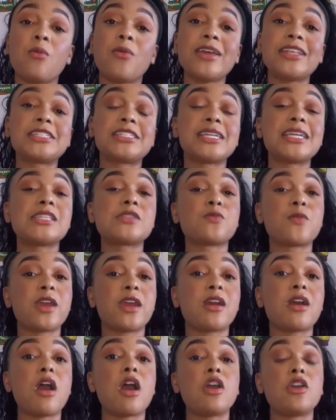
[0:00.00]
which is
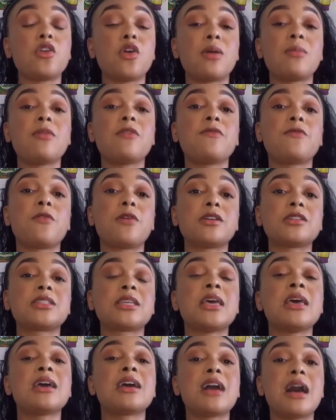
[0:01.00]
where our normal force
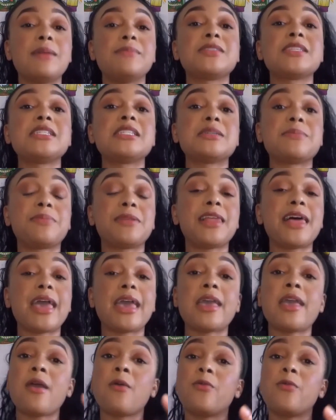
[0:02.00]
comes into play,